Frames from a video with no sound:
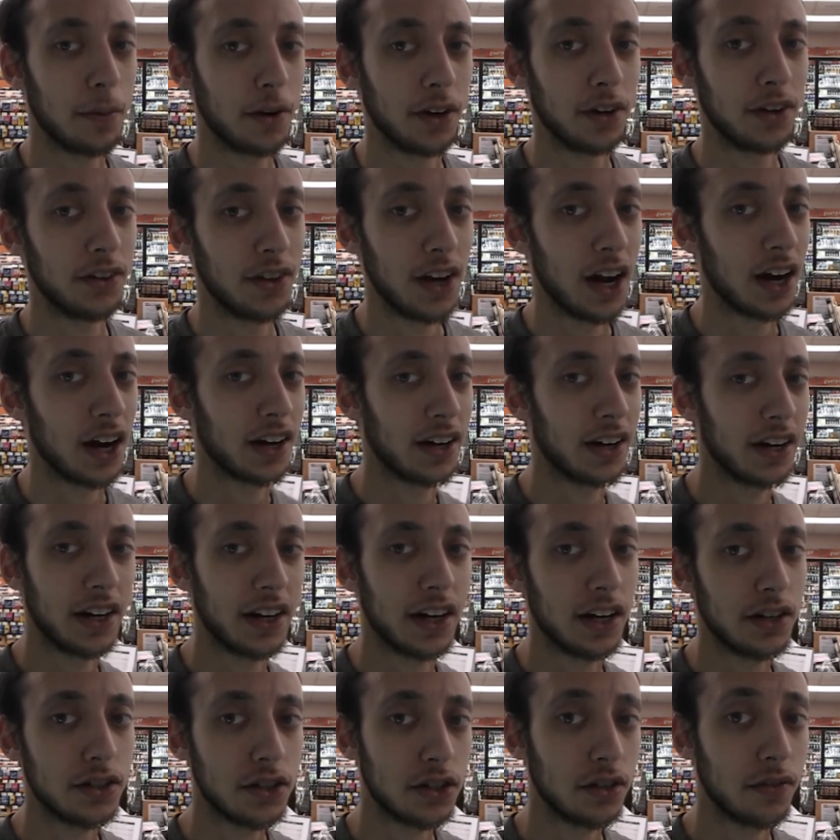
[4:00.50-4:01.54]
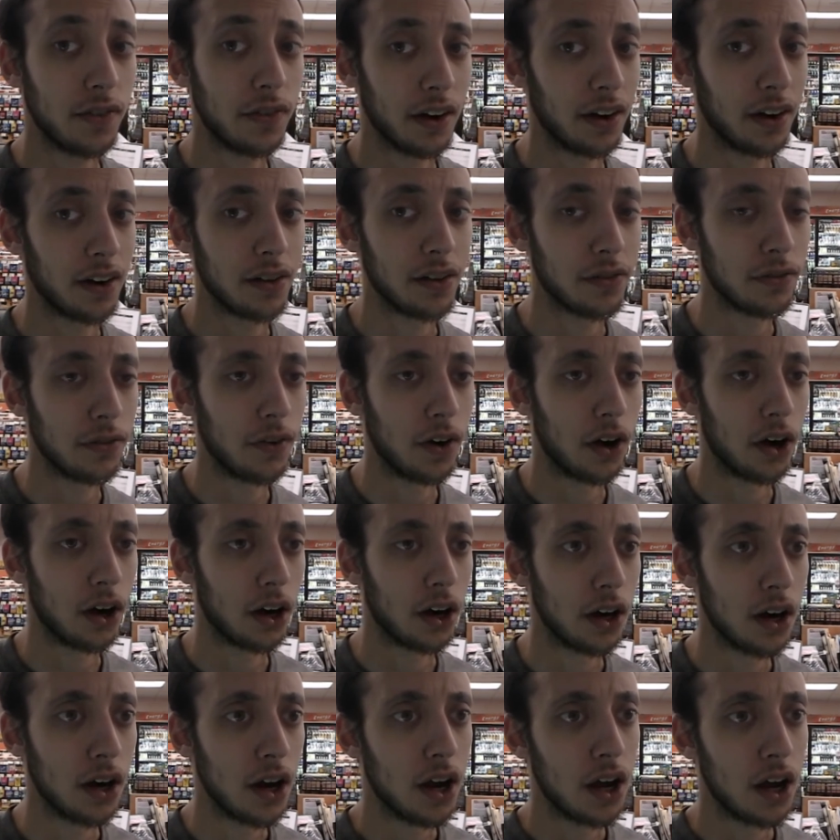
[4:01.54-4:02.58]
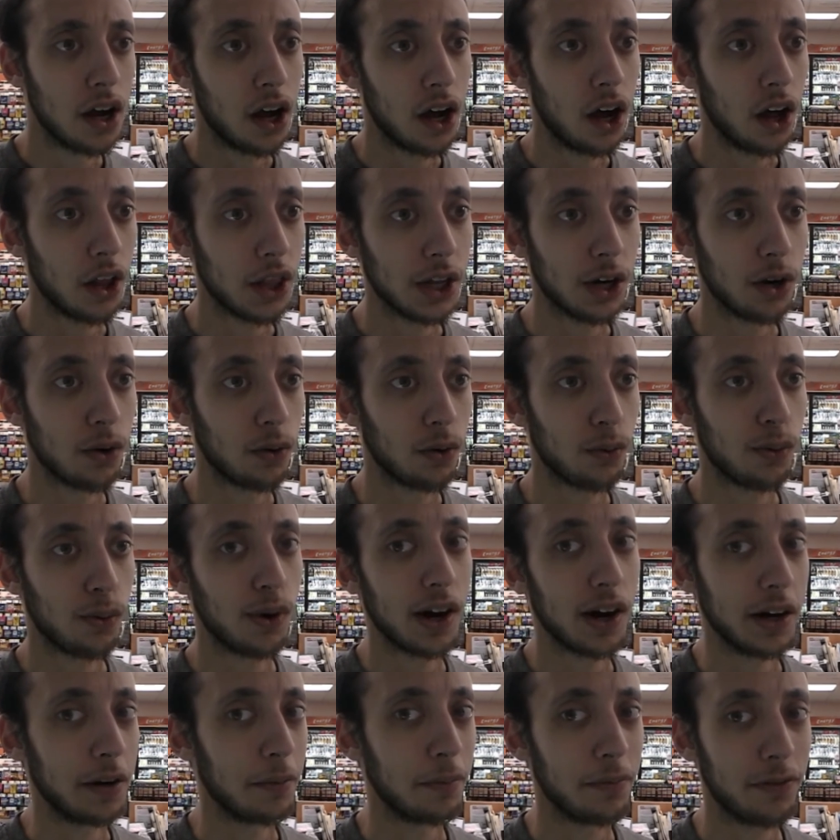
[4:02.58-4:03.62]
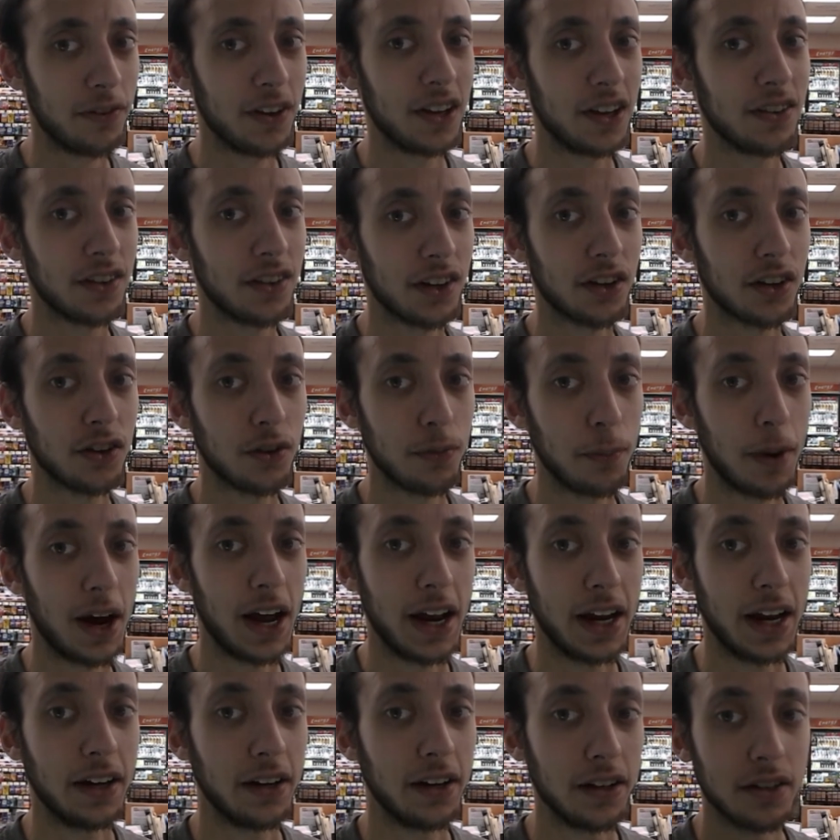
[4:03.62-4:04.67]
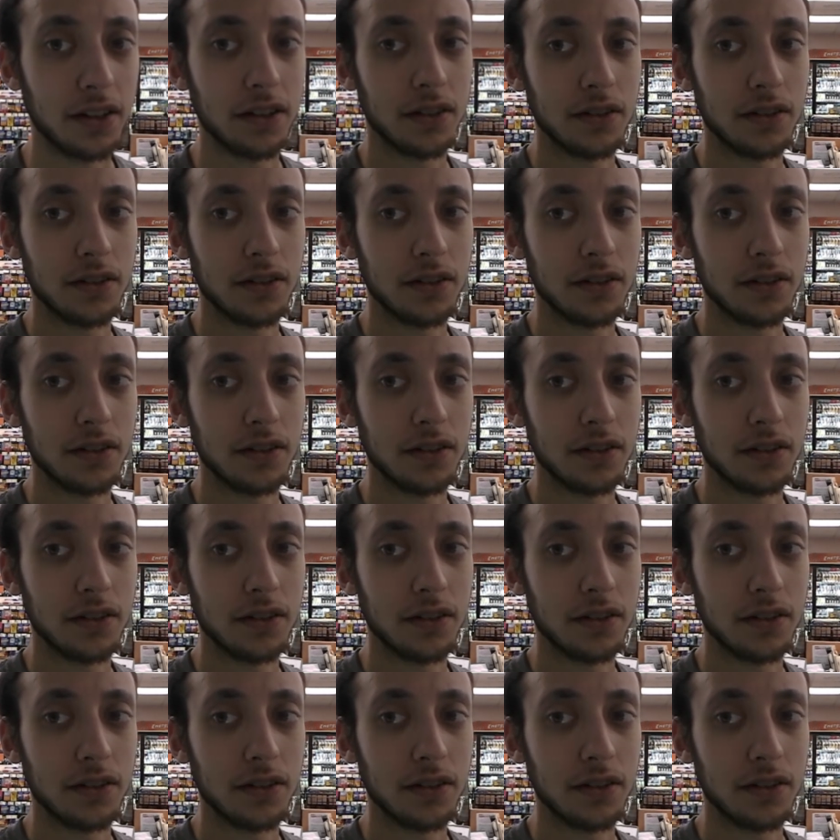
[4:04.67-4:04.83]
but it's not going to get you very far, although quantum physics might.